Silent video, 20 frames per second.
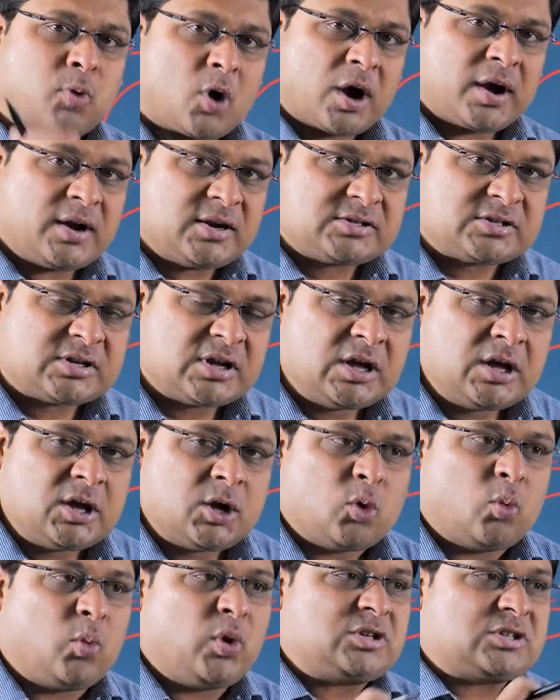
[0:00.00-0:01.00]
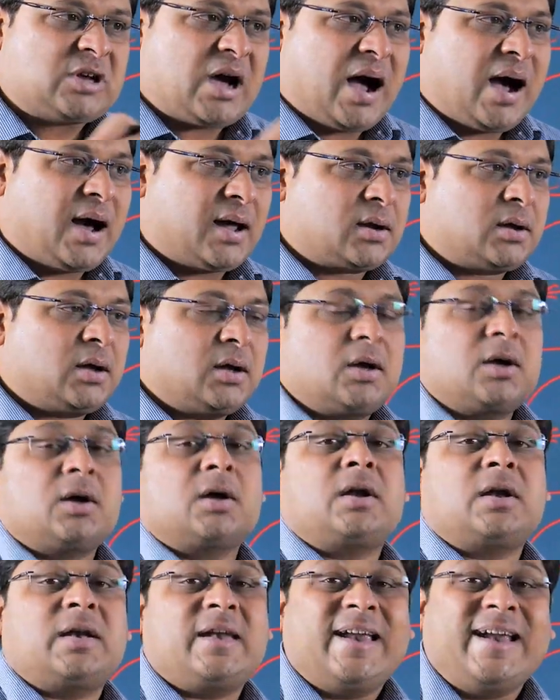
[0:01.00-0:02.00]
points which are
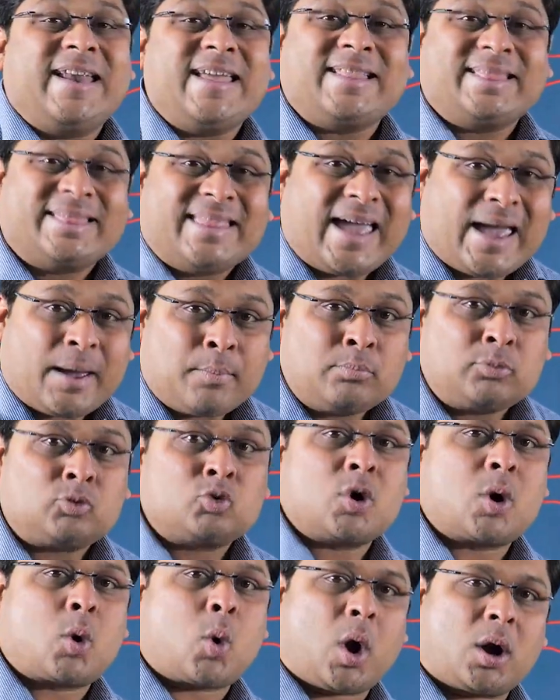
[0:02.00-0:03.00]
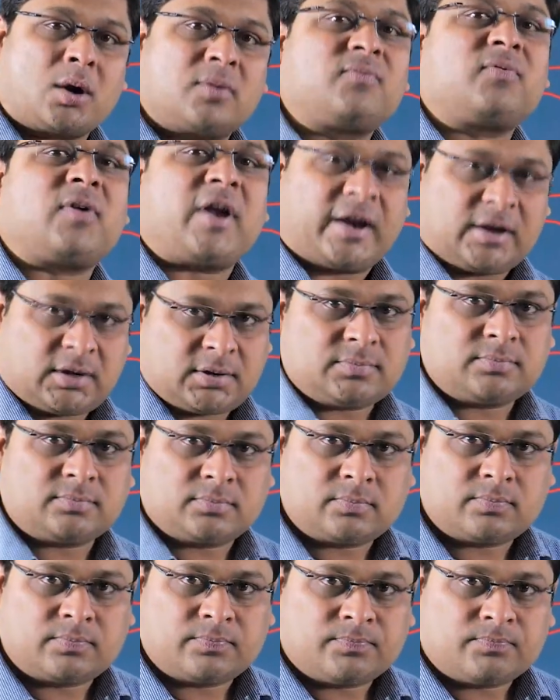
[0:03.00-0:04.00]
leading them to a conflict.
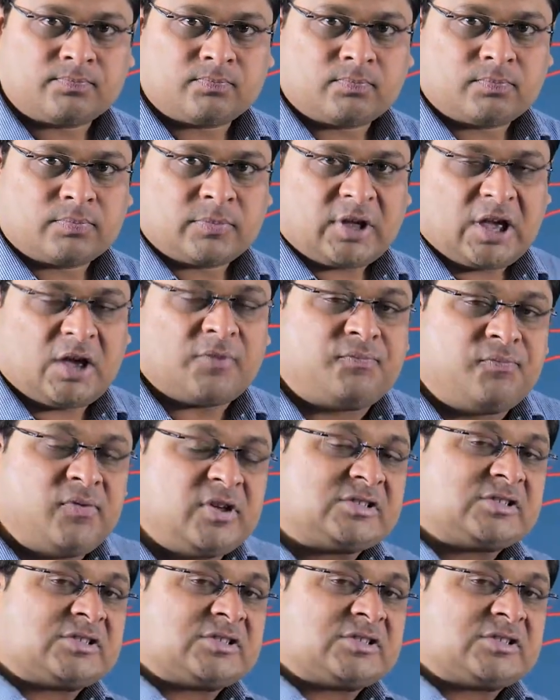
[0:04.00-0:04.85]
If we